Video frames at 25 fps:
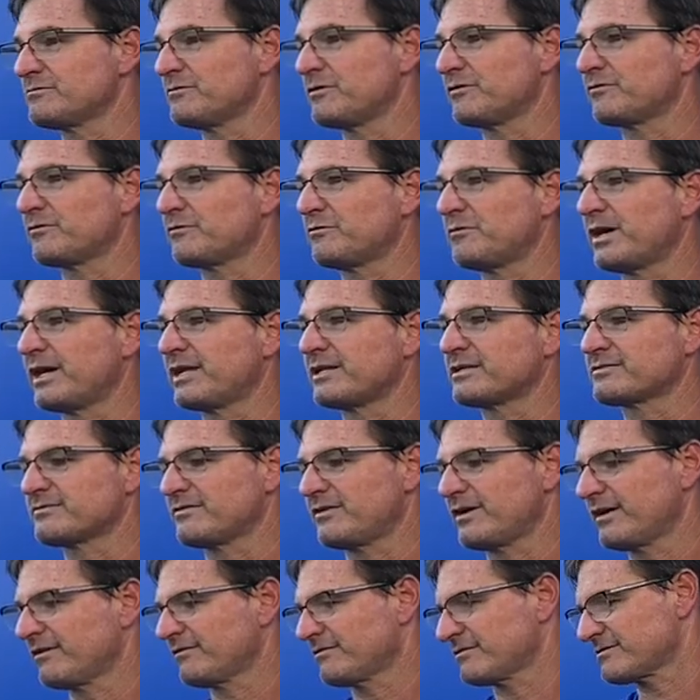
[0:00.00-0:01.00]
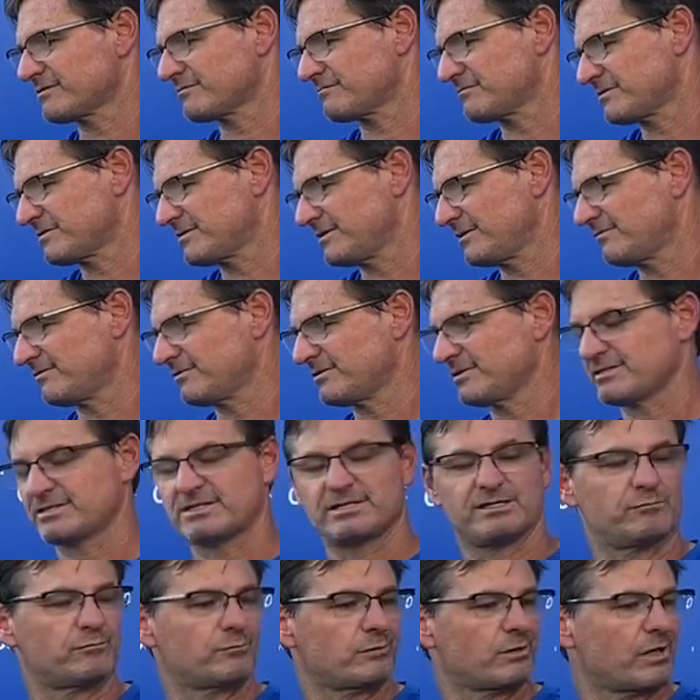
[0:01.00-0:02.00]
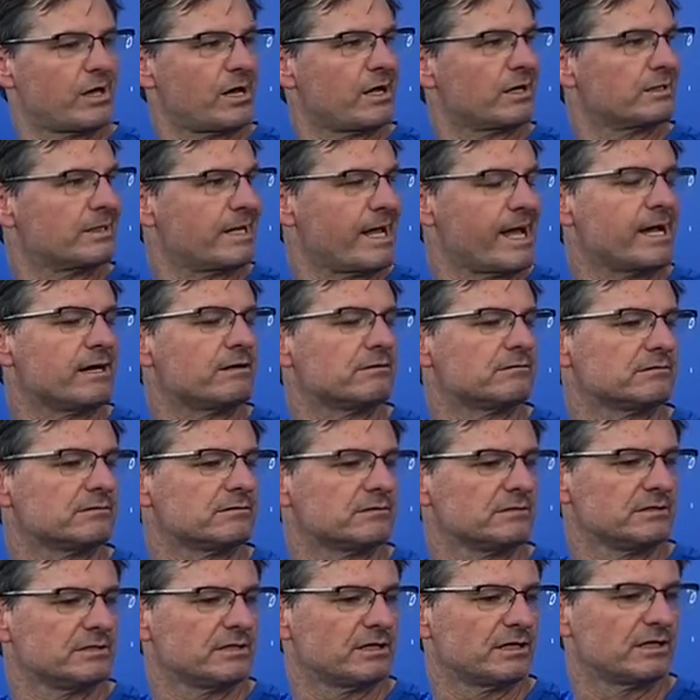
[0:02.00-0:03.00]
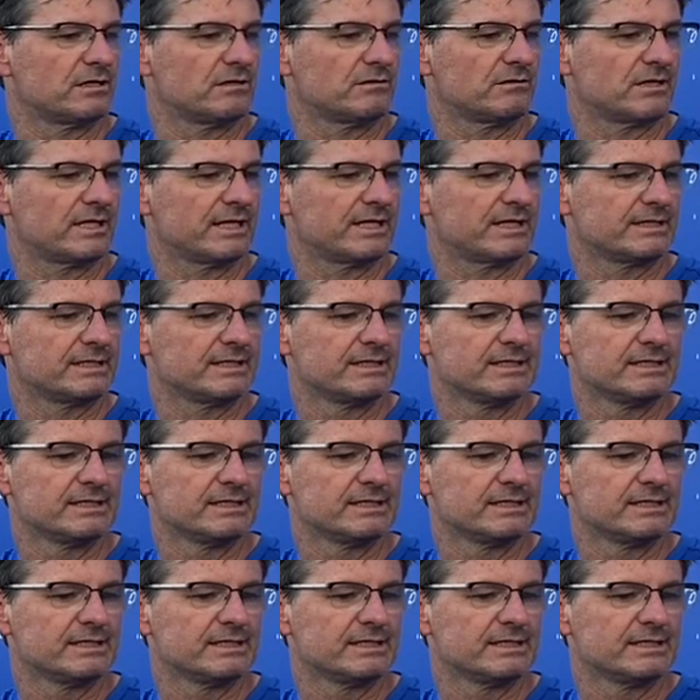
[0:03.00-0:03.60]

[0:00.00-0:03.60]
It went for -5 because the receiver just didn't block down, you know, like,